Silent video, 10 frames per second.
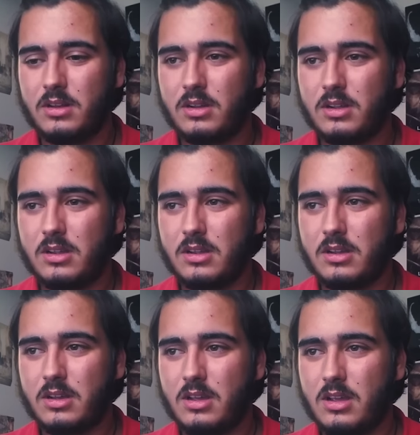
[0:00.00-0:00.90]

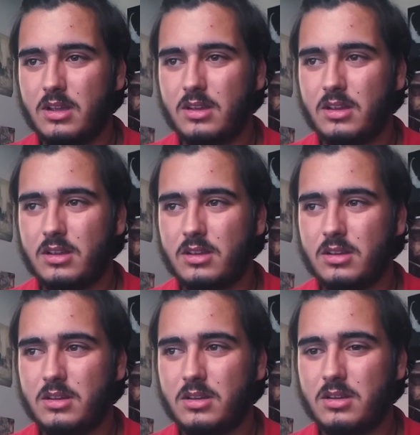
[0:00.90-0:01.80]

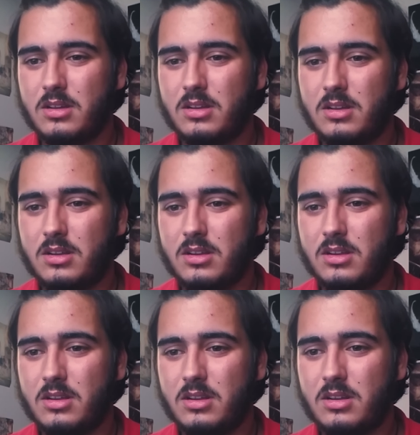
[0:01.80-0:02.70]

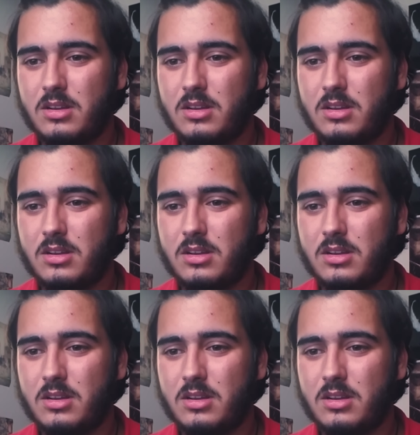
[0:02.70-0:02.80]
Nothing is said.